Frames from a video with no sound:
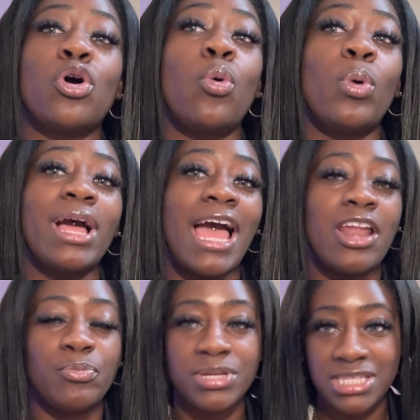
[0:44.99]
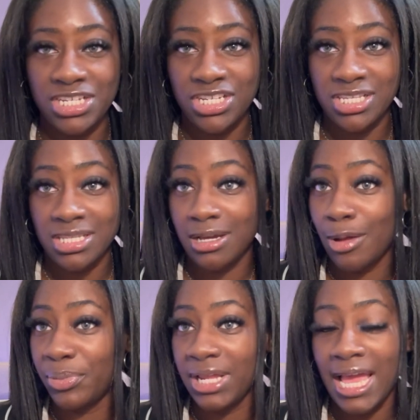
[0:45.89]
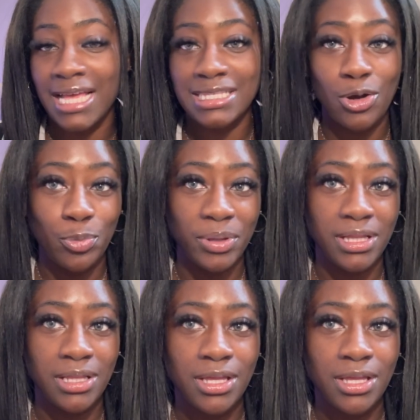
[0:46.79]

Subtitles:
on what kind of positions the company has open?